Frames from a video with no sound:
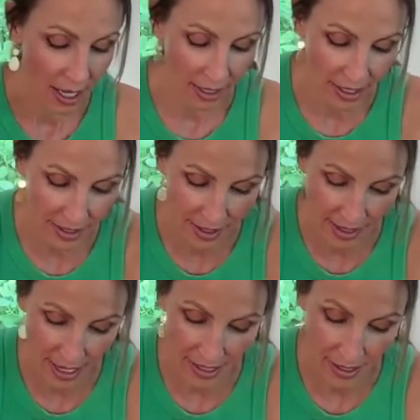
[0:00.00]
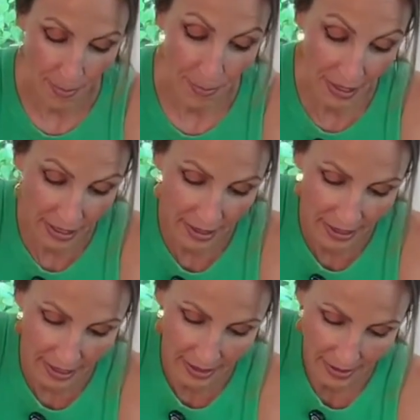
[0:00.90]
unless it says pitted
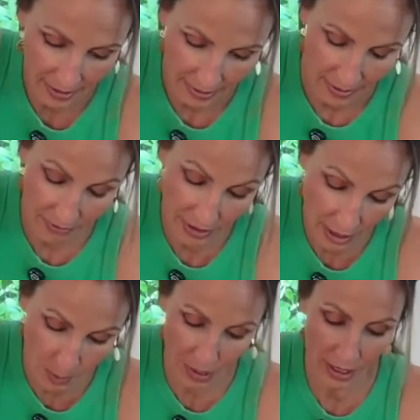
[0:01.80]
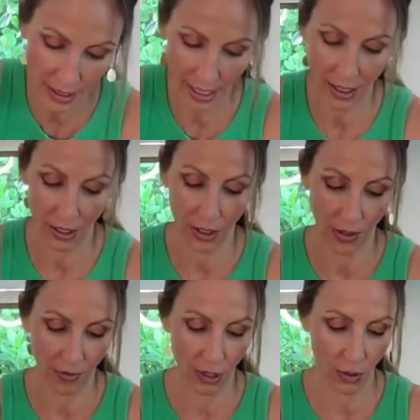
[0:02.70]
dates. If it says pitted dates, you
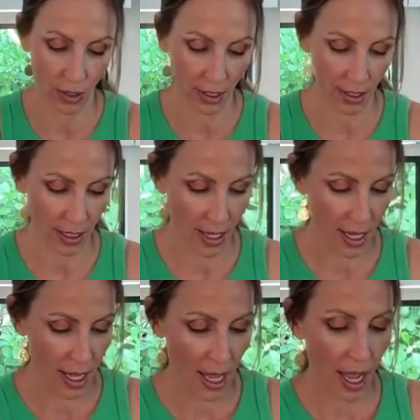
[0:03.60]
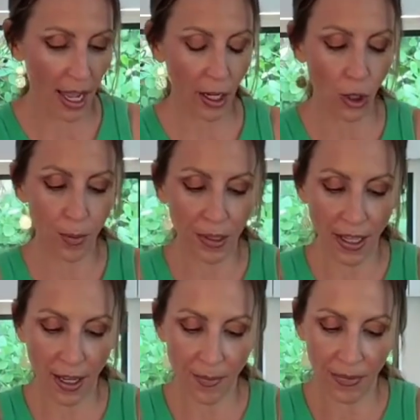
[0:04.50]
don't have to do this. I open
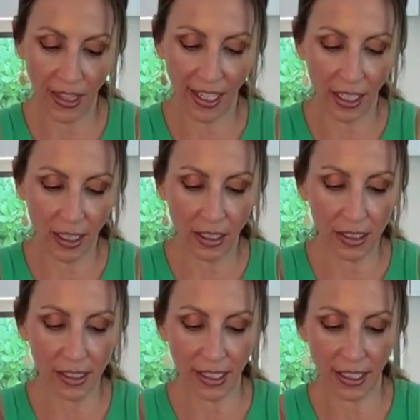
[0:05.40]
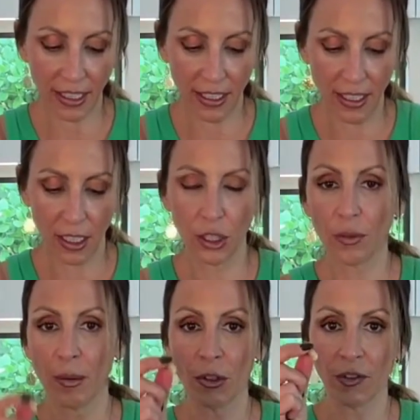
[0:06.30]
them. They get a little sticky. You
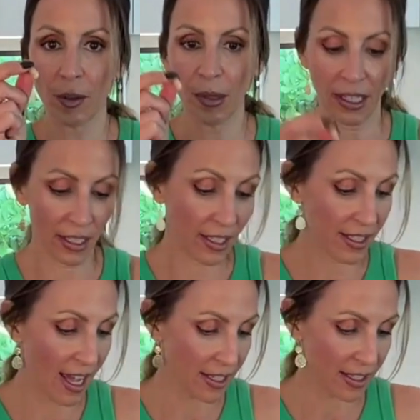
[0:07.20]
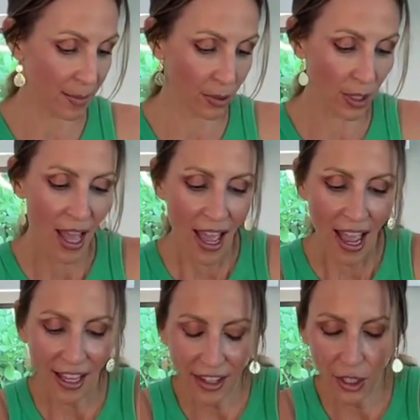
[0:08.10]
remove the pit. It's that simple.
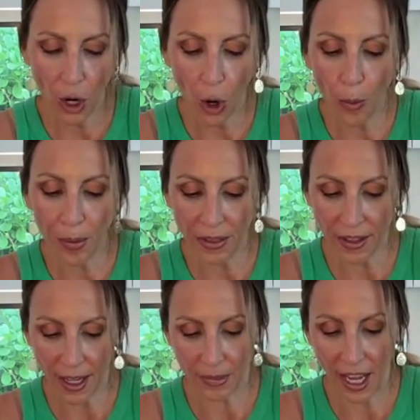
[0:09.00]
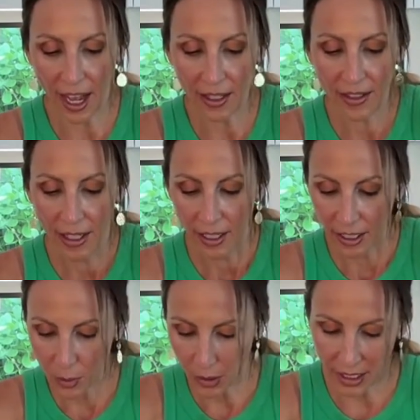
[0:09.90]
And then open them, yeah?
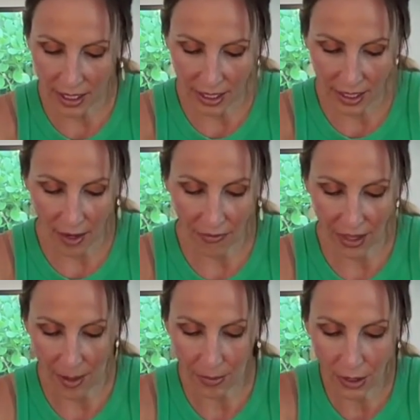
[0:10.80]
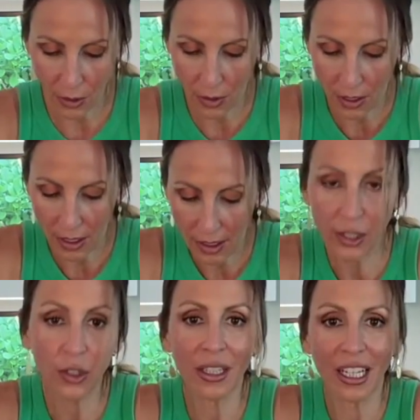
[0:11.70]
Because we're going to stuff them. So
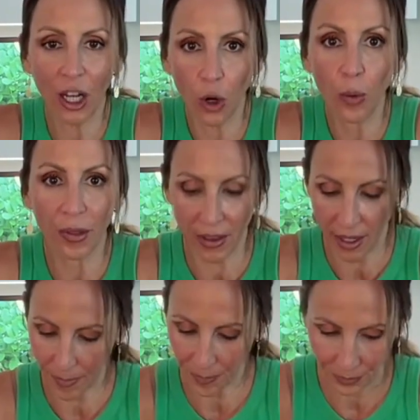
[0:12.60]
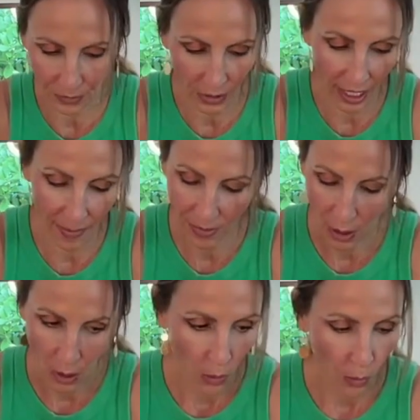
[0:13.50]
literally open them, okay?
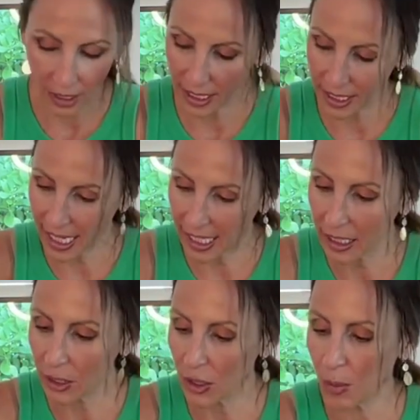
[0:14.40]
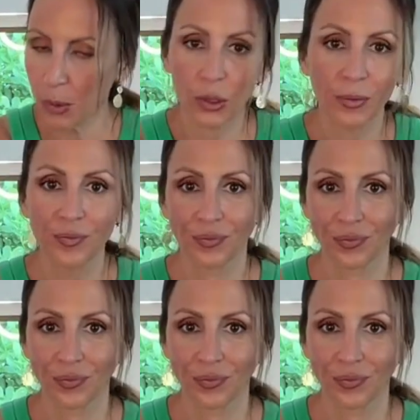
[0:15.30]
We're going to take a little spoon.